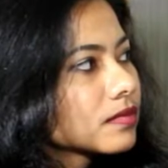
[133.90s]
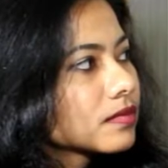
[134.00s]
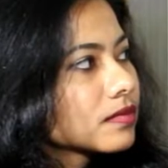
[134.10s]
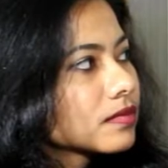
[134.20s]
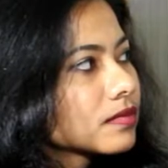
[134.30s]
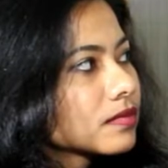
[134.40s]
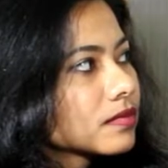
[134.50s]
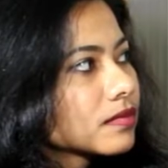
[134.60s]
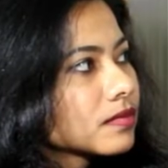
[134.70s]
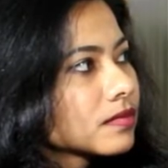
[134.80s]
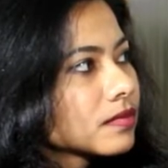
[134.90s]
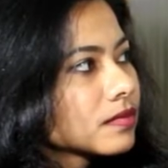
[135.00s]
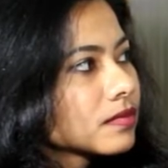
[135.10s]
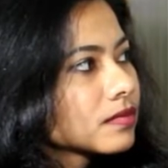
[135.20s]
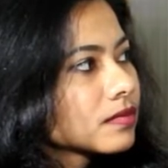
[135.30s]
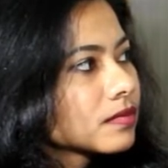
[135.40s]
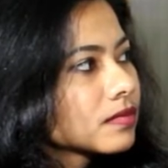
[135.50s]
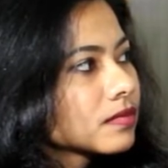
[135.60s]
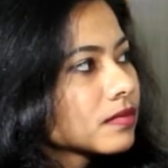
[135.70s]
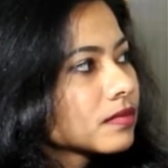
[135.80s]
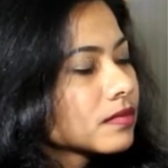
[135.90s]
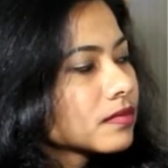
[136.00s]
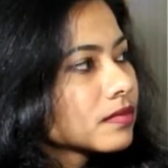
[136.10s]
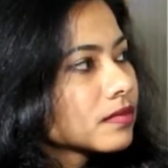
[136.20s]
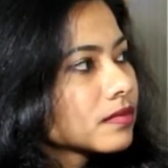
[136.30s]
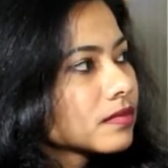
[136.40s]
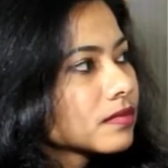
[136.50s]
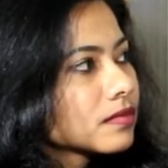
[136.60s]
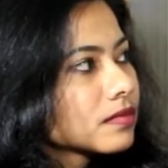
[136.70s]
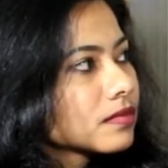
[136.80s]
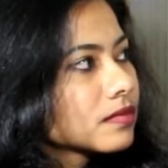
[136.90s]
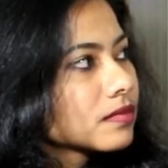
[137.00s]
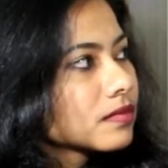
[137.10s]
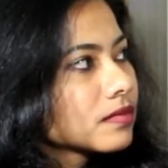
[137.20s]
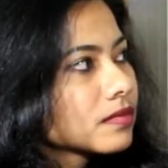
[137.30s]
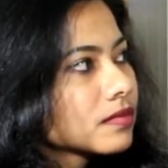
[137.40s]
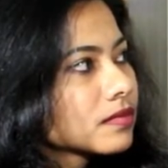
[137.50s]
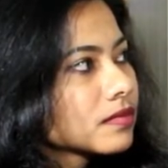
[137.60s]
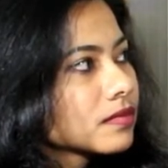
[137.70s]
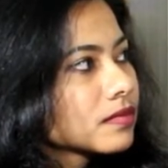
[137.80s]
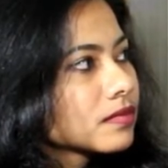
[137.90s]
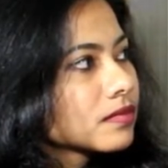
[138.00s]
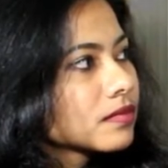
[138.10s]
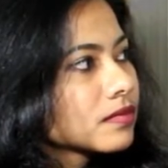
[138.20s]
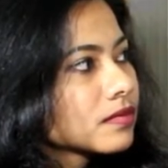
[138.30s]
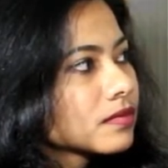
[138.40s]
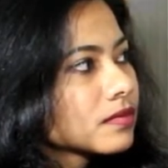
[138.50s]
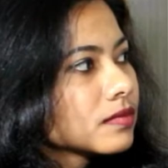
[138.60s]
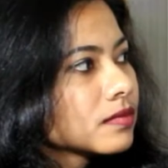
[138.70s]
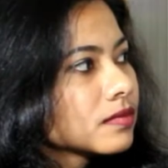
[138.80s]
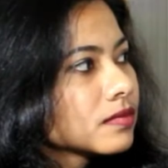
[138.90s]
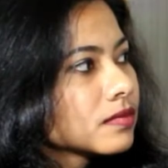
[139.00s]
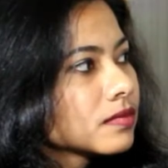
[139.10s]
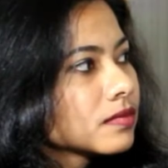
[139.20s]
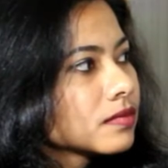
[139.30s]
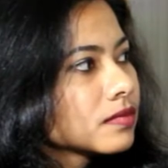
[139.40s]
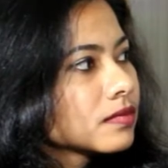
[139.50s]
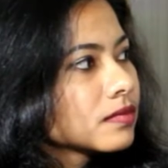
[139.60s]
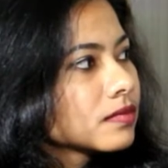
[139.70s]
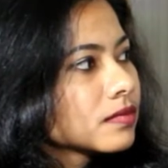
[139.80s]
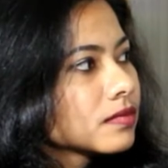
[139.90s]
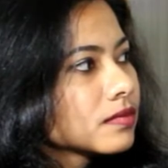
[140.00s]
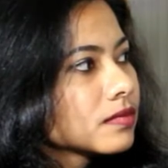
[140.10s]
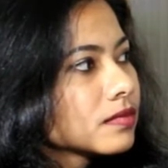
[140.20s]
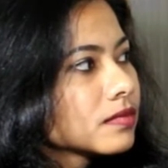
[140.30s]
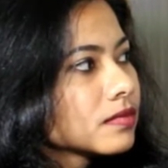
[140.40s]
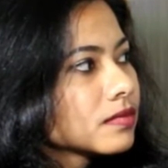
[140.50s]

(not speaking)